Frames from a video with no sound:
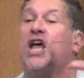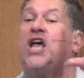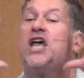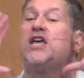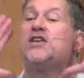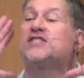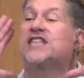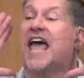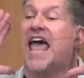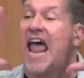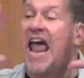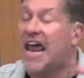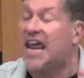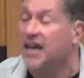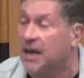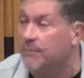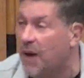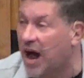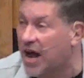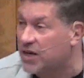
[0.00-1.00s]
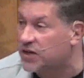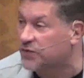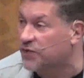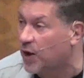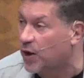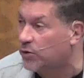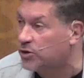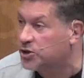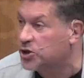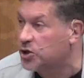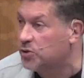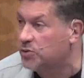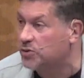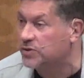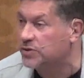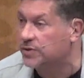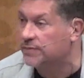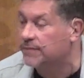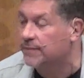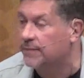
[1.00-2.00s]
he's hated by his fellow
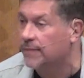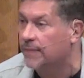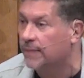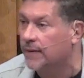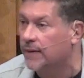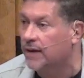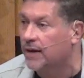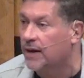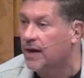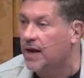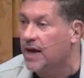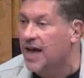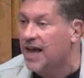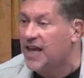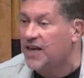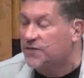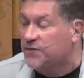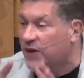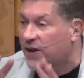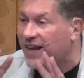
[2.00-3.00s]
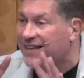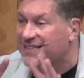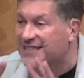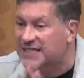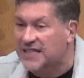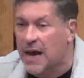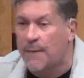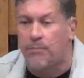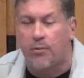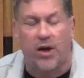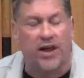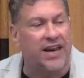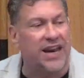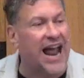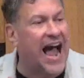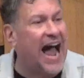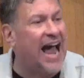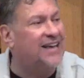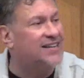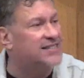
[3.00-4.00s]
Jews. He's feeling separated,
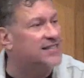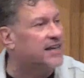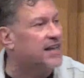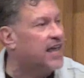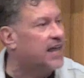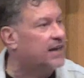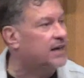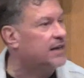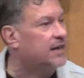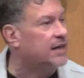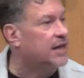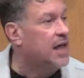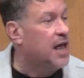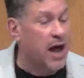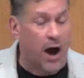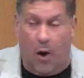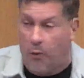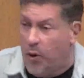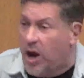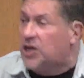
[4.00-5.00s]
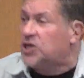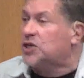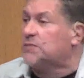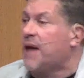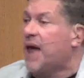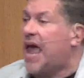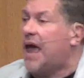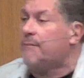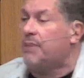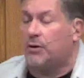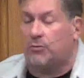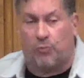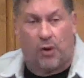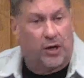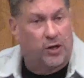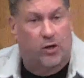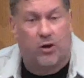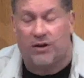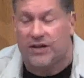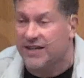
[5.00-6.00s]
isolated. A rich man, but
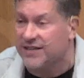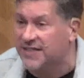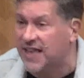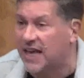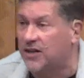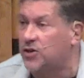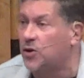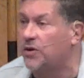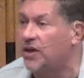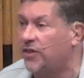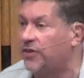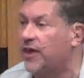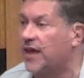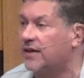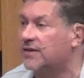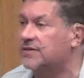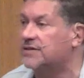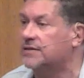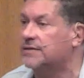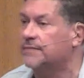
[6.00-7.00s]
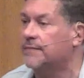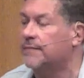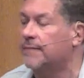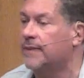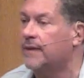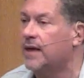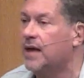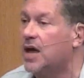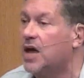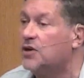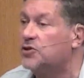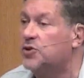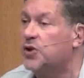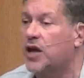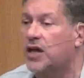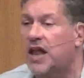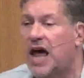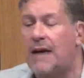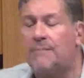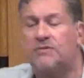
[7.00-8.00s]
what good does that do, he thinks. So he
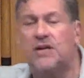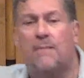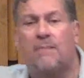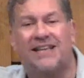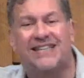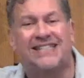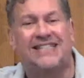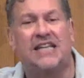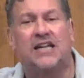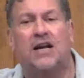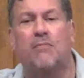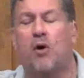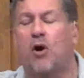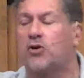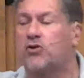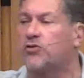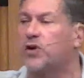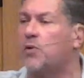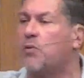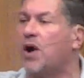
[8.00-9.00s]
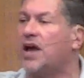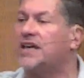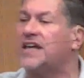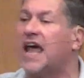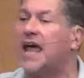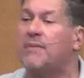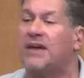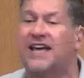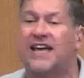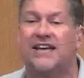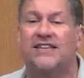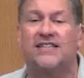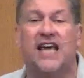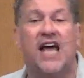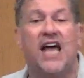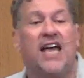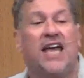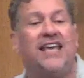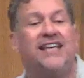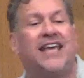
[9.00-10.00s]
climbs up a sycamore tree one day because
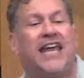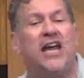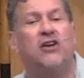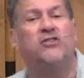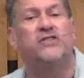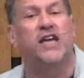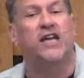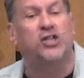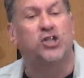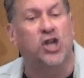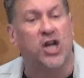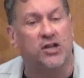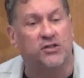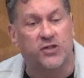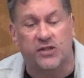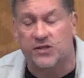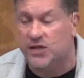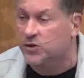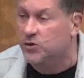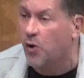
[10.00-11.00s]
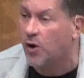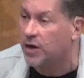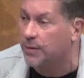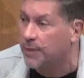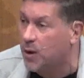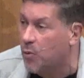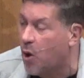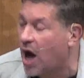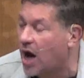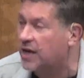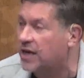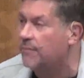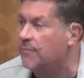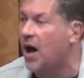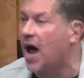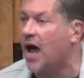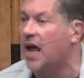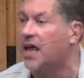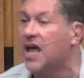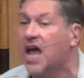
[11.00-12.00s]
he hears that Jesus is going to be walking
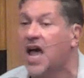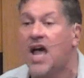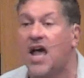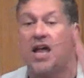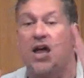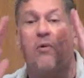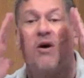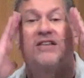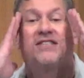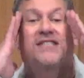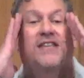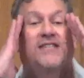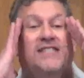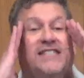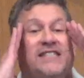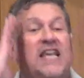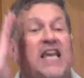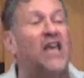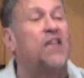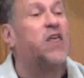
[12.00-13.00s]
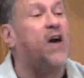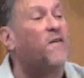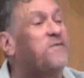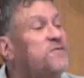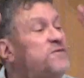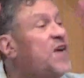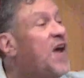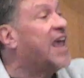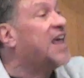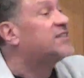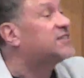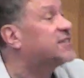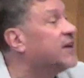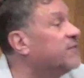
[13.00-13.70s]
by. He wants to see the face